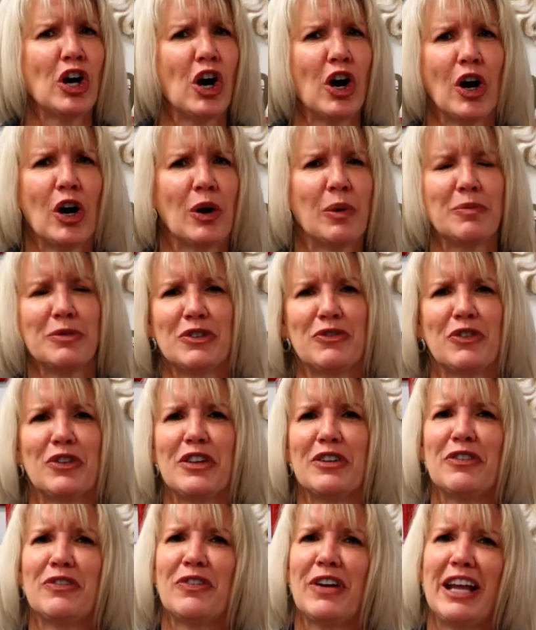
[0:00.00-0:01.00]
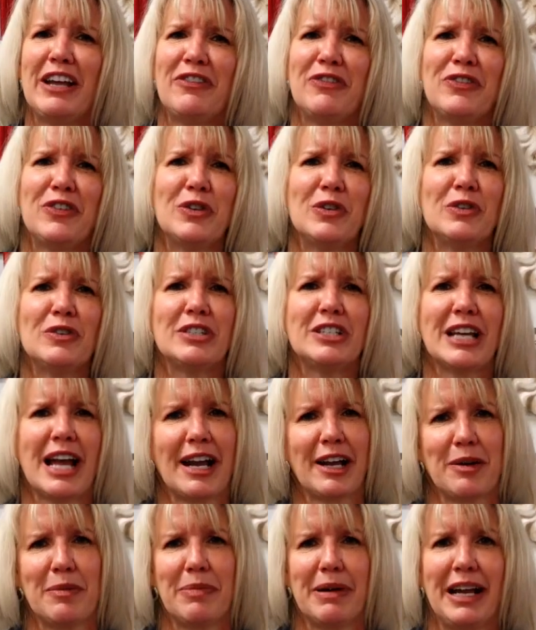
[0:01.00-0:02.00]
arms for the faithful
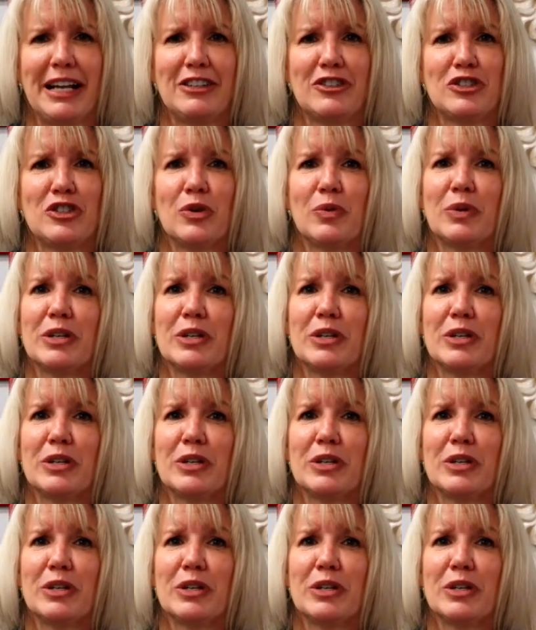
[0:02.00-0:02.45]
Jacobites to